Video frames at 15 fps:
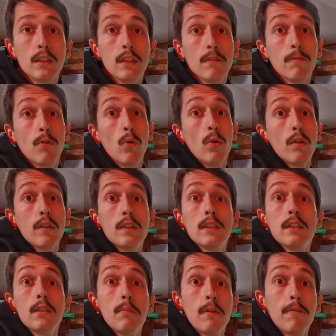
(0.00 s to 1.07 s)
C4. This
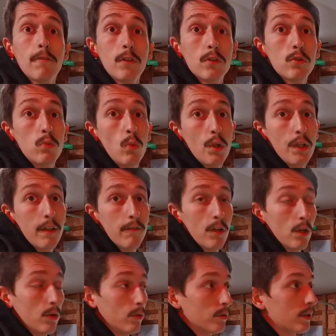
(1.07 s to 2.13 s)
isn't my first one I've
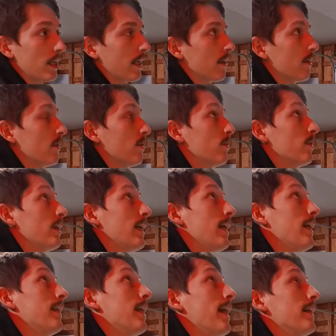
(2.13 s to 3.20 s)
owned. I owned
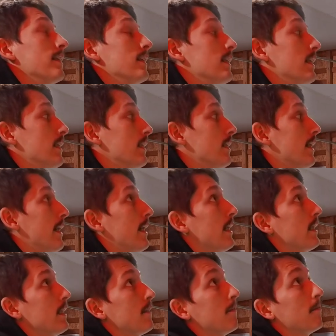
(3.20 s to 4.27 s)
a
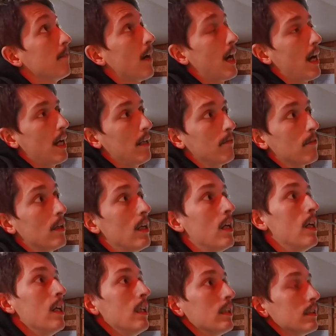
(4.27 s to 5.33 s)
1985
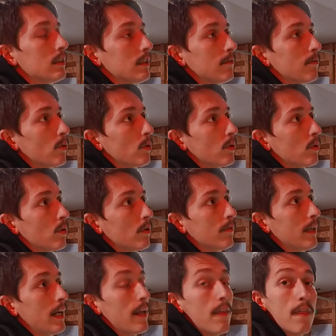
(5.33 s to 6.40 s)
C4
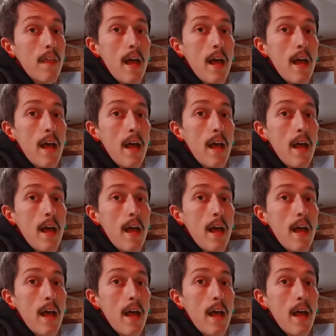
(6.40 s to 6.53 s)
Corvette.